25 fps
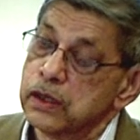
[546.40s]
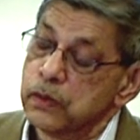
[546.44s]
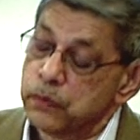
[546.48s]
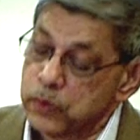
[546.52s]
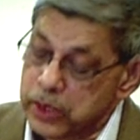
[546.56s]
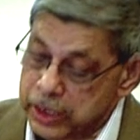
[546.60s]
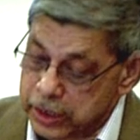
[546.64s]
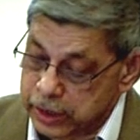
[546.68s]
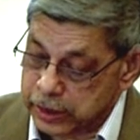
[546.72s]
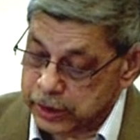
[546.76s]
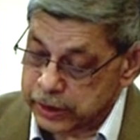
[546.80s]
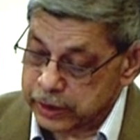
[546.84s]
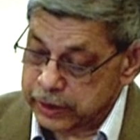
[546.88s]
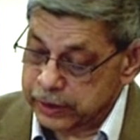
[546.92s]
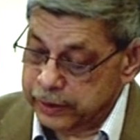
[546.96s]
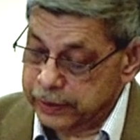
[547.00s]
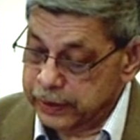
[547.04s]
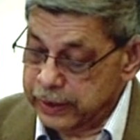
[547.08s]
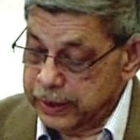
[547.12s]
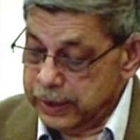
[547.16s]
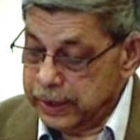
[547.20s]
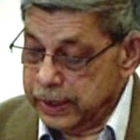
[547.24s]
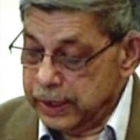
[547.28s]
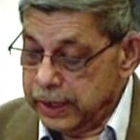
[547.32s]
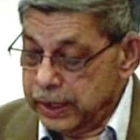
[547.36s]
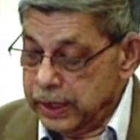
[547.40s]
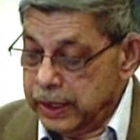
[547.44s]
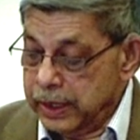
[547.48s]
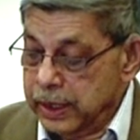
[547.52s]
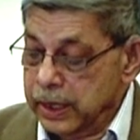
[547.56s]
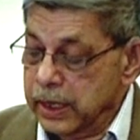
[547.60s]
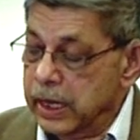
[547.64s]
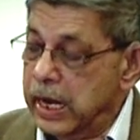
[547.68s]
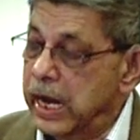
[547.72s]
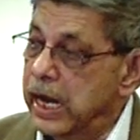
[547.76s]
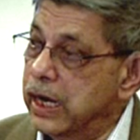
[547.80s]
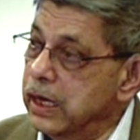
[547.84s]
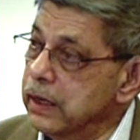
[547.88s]
word.
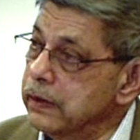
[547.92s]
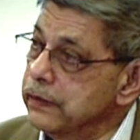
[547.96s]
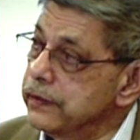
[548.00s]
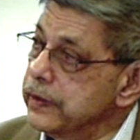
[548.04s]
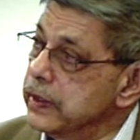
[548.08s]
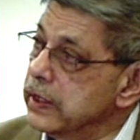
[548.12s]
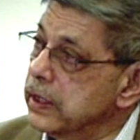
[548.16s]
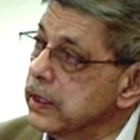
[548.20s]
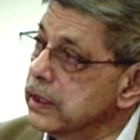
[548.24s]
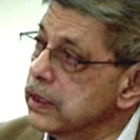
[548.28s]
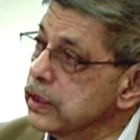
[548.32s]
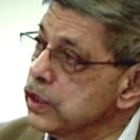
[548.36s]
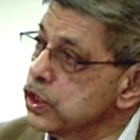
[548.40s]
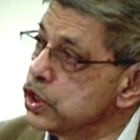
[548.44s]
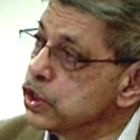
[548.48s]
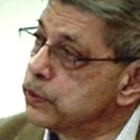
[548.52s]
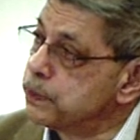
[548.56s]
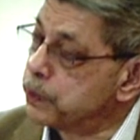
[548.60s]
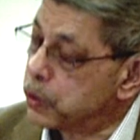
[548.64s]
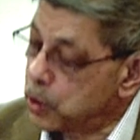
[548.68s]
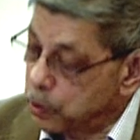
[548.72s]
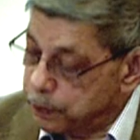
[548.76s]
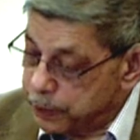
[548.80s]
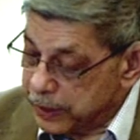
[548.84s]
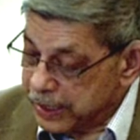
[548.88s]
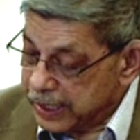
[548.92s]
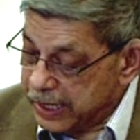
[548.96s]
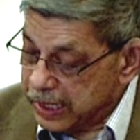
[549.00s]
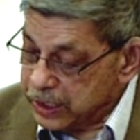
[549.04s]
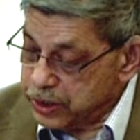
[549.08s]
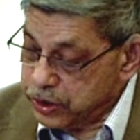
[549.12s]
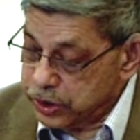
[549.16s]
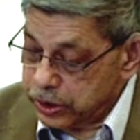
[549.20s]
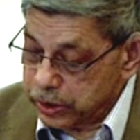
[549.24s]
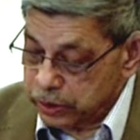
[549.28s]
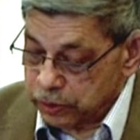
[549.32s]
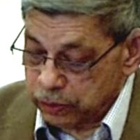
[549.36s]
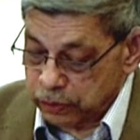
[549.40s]
However, this
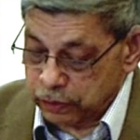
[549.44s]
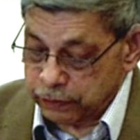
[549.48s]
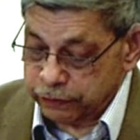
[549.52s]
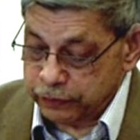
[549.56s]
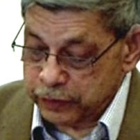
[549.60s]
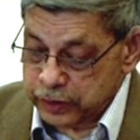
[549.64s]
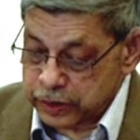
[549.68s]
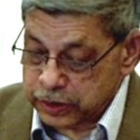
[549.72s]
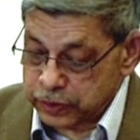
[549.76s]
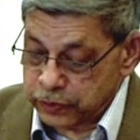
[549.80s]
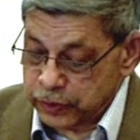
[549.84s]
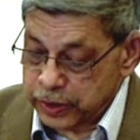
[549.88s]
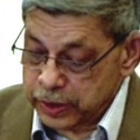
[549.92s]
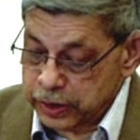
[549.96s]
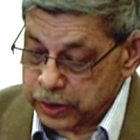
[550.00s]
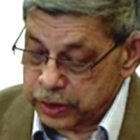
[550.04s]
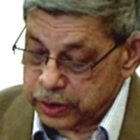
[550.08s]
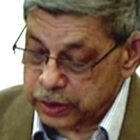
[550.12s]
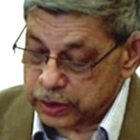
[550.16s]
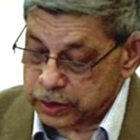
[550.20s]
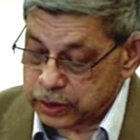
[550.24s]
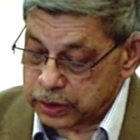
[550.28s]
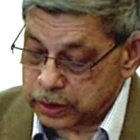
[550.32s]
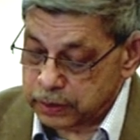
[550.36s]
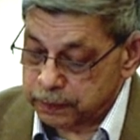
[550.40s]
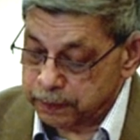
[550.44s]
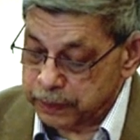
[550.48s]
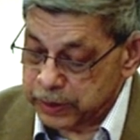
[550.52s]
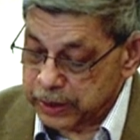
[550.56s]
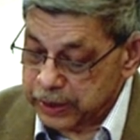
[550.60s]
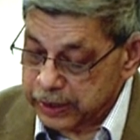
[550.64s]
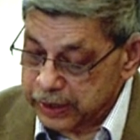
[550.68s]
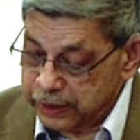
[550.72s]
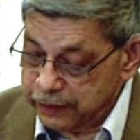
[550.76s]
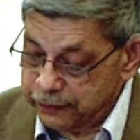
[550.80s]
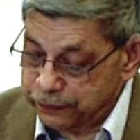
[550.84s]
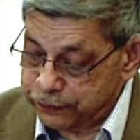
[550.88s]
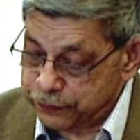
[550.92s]
propagation of his religious
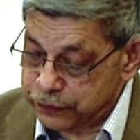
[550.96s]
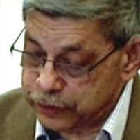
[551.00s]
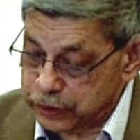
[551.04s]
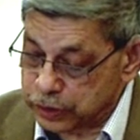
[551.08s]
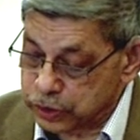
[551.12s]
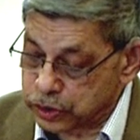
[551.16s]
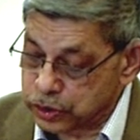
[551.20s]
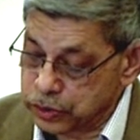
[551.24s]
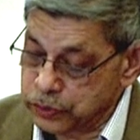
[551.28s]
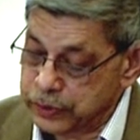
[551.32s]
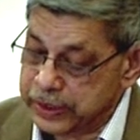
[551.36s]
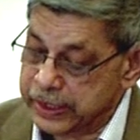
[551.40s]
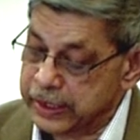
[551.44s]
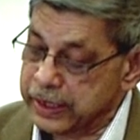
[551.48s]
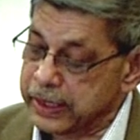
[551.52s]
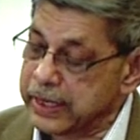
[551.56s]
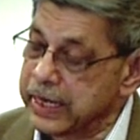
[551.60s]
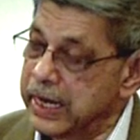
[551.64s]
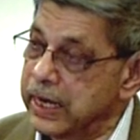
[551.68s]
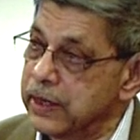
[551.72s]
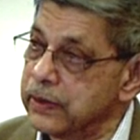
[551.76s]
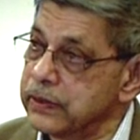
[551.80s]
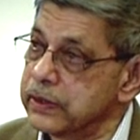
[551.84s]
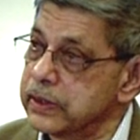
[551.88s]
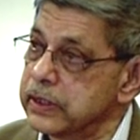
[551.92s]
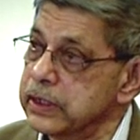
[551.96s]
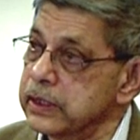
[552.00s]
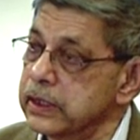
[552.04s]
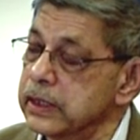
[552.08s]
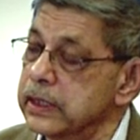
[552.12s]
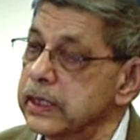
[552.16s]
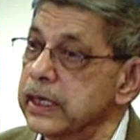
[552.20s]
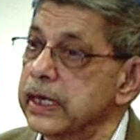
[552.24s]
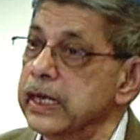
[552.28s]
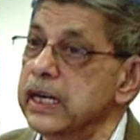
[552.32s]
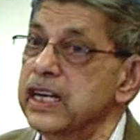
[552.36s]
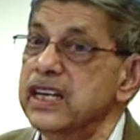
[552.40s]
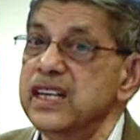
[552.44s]
beliefs soon
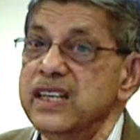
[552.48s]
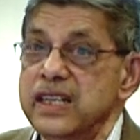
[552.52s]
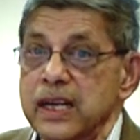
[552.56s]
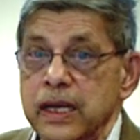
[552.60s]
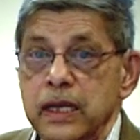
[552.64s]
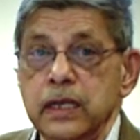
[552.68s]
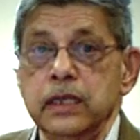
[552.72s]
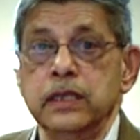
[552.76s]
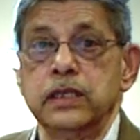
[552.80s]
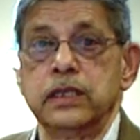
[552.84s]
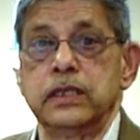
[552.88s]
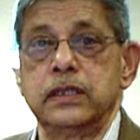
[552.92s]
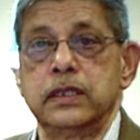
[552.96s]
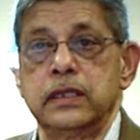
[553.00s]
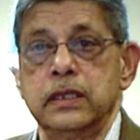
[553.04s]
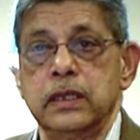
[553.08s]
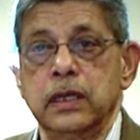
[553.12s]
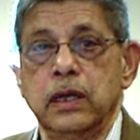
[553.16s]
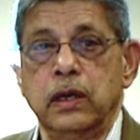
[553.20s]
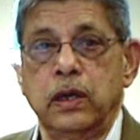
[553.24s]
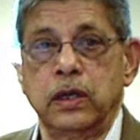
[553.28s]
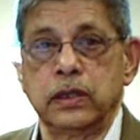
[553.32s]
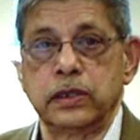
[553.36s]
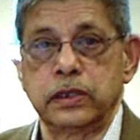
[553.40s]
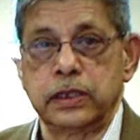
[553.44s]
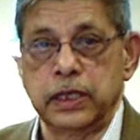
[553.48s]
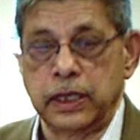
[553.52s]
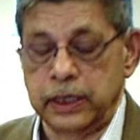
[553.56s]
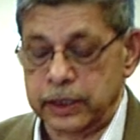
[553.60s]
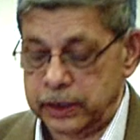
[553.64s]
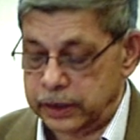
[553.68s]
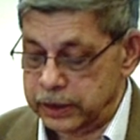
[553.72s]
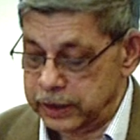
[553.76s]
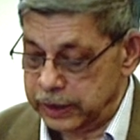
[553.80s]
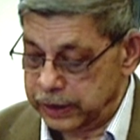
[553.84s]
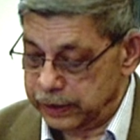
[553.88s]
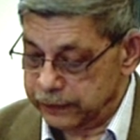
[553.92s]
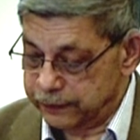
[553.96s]
encountered intense
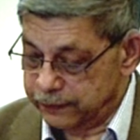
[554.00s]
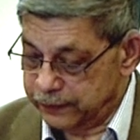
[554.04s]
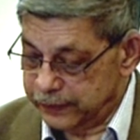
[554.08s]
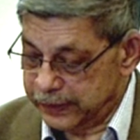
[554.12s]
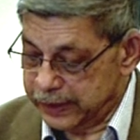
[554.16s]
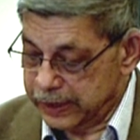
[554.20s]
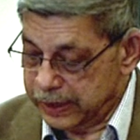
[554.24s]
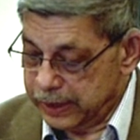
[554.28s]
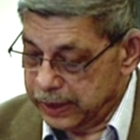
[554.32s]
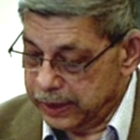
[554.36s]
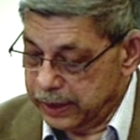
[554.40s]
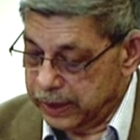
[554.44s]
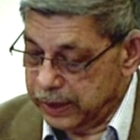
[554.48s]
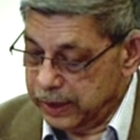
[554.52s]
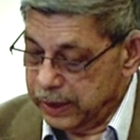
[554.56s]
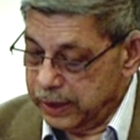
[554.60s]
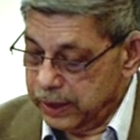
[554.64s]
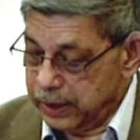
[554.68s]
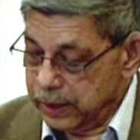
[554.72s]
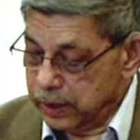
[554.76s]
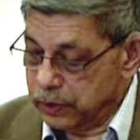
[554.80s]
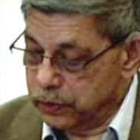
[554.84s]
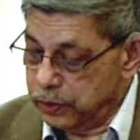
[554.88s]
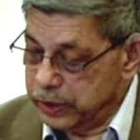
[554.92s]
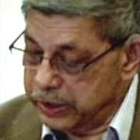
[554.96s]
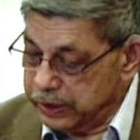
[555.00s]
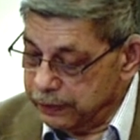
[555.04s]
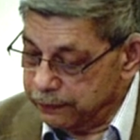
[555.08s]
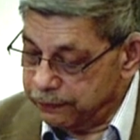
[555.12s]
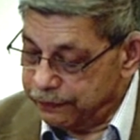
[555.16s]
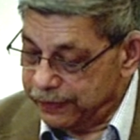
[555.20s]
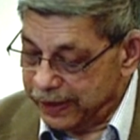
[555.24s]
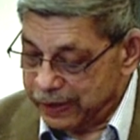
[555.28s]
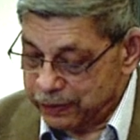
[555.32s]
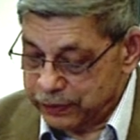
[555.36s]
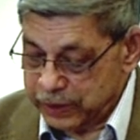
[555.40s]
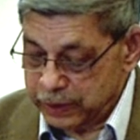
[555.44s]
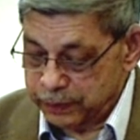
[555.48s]
hostility. Quilliam
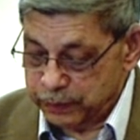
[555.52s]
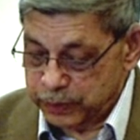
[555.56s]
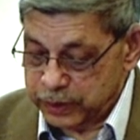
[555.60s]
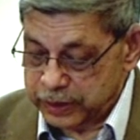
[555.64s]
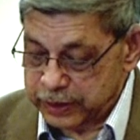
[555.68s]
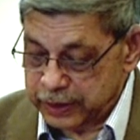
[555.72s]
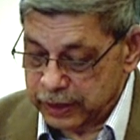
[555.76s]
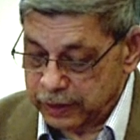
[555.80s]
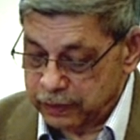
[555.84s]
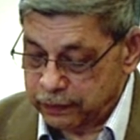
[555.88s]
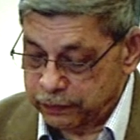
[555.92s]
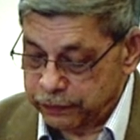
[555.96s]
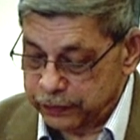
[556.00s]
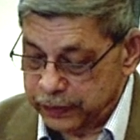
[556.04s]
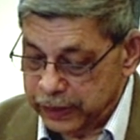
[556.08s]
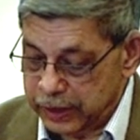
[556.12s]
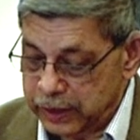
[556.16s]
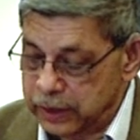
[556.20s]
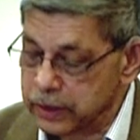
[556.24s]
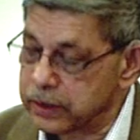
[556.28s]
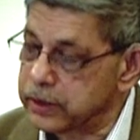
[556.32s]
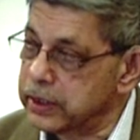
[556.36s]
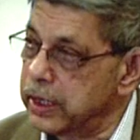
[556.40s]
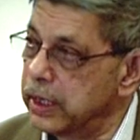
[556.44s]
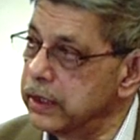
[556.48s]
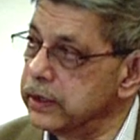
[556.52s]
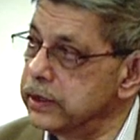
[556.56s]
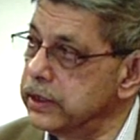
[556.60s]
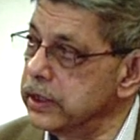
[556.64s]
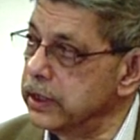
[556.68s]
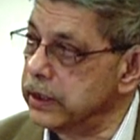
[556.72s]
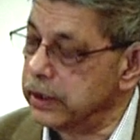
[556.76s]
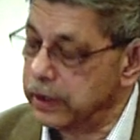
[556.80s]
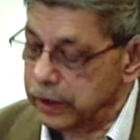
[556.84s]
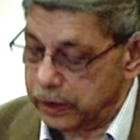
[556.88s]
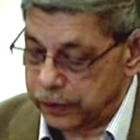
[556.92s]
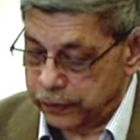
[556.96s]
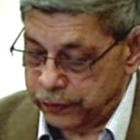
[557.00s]
found himself
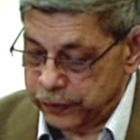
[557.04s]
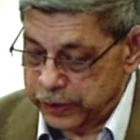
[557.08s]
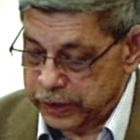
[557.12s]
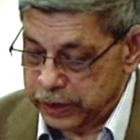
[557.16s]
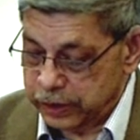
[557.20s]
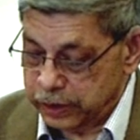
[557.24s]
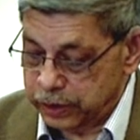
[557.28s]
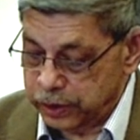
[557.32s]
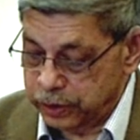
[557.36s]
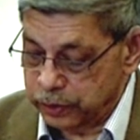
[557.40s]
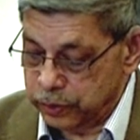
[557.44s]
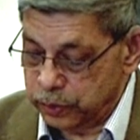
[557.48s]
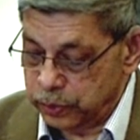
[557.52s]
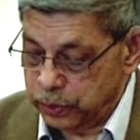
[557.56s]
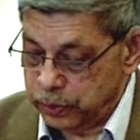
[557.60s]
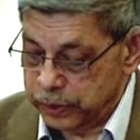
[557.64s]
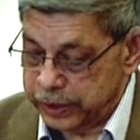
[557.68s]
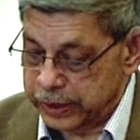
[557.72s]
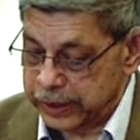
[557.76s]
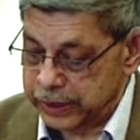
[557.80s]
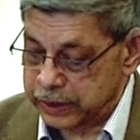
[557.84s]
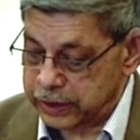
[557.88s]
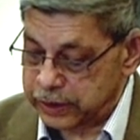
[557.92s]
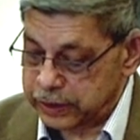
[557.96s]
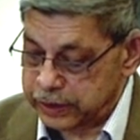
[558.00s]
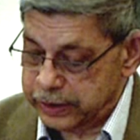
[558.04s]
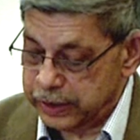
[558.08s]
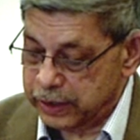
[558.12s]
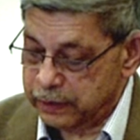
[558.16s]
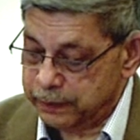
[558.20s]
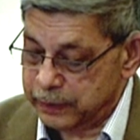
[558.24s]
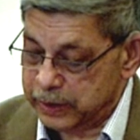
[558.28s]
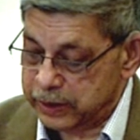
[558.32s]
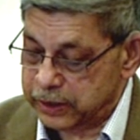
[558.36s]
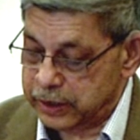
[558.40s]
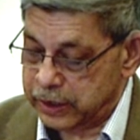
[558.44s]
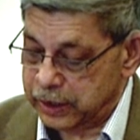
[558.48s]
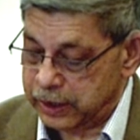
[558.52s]
insulted, ridiculed, and
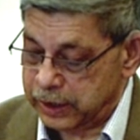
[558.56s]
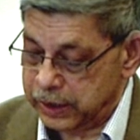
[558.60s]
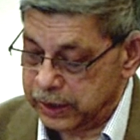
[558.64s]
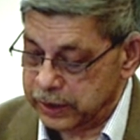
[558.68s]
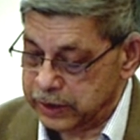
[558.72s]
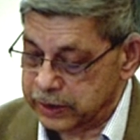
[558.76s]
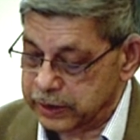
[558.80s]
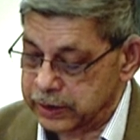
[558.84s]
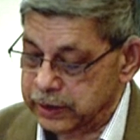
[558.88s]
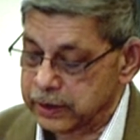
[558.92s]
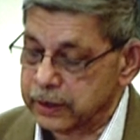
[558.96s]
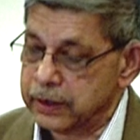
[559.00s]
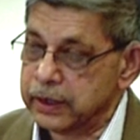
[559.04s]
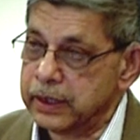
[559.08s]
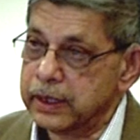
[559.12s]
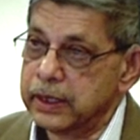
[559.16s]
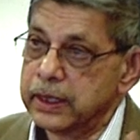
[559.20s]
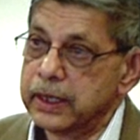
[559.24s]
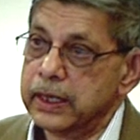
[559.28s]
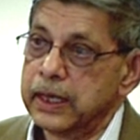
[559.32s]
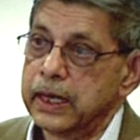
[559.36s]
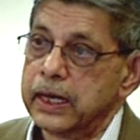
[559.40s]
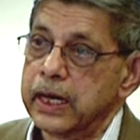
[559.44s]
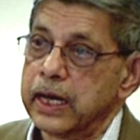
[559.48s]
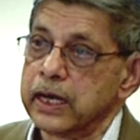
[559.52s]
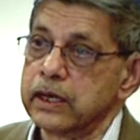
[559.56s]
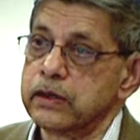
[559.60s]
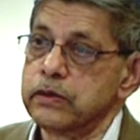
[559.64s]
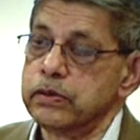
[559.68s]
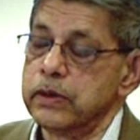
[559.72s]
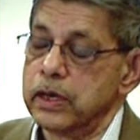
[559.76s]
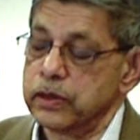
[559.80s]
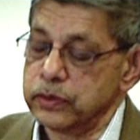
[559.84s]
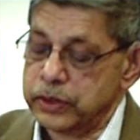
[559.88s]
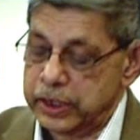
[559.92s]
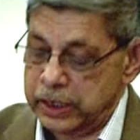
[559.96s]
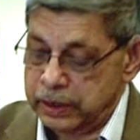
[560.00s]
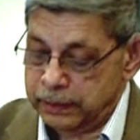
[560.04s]
stigmatized. I
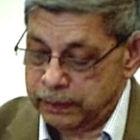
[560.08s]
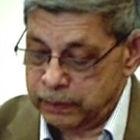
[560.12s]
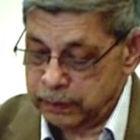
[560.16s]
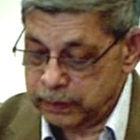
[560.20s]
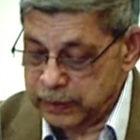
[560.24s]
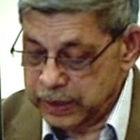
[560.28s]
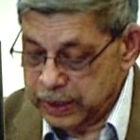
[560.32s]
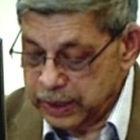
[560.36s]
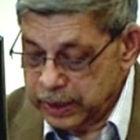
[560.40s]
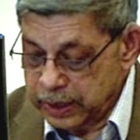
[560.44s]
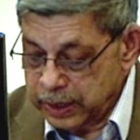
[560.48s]
quote him,